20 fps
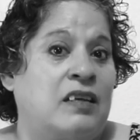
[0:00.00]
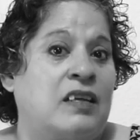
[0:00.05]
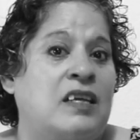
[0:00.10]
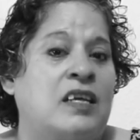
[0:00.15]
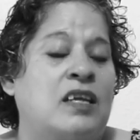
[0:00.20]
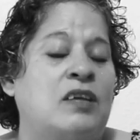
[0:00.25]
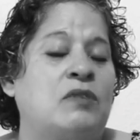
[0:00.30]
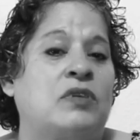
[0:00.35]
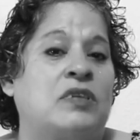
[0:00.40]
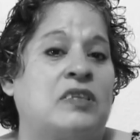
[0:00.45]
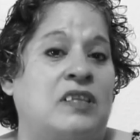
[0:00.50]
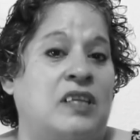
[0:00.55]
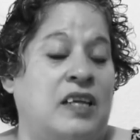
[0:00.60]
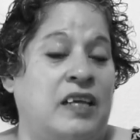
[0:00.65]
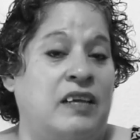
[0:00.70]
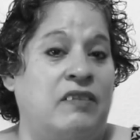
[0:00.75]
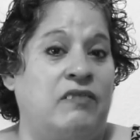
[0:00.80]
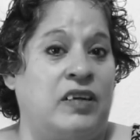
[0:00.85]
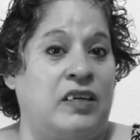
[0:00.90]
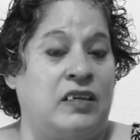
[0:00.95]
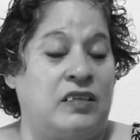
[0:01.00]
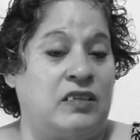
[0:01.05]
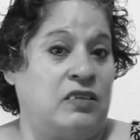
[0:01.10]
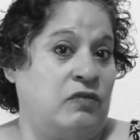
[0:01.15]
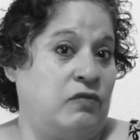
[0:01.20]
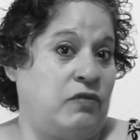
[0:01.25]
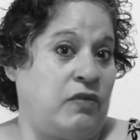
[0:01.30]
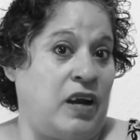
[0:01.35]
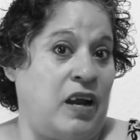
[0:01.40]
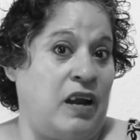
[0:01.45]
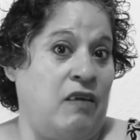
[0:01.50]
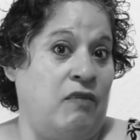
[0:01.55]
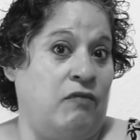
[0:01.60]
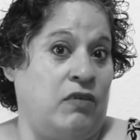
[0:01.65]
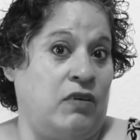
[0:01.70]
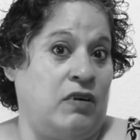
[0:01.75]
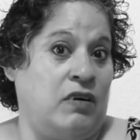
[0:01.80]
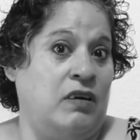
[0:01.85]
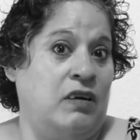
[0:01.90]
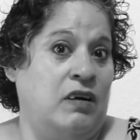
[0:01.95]
he was leaving us
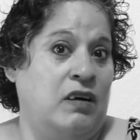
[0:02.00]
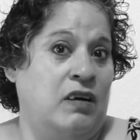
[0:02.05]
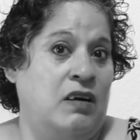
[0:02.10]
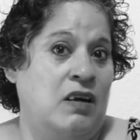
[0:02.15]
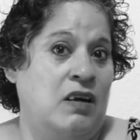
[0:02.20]
forever.